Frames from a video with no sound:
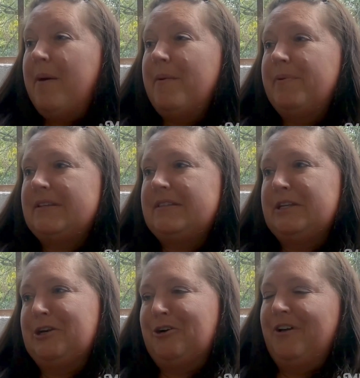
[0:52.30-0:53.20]
I'm a big
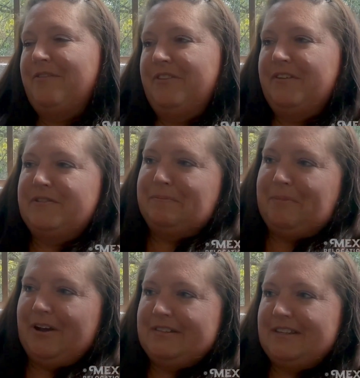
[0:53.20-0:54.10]
city girl. I've lived
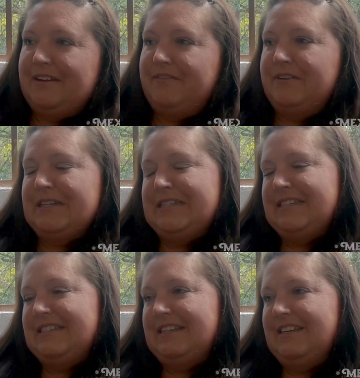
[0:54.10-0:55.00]
in Boston, I've lived in
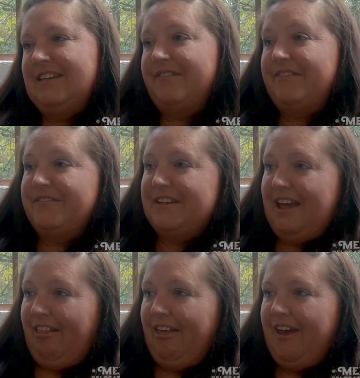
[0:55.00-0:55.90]
DC, I've lived in
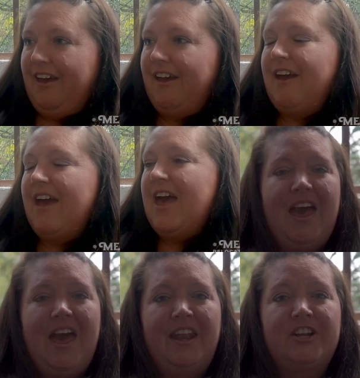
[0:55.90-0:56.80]
LA,
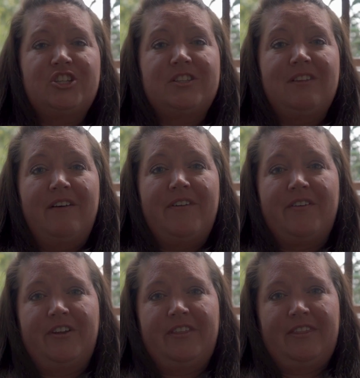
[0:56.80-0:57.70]
and I just love
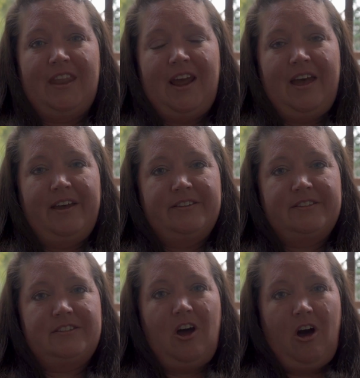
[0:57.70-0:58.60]
everything that it
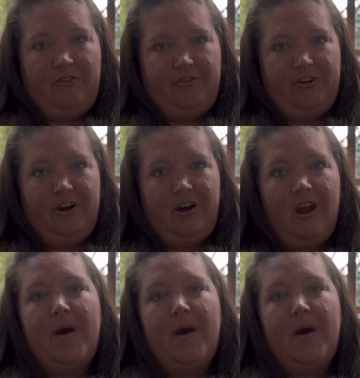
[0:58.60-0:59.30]
has to offer.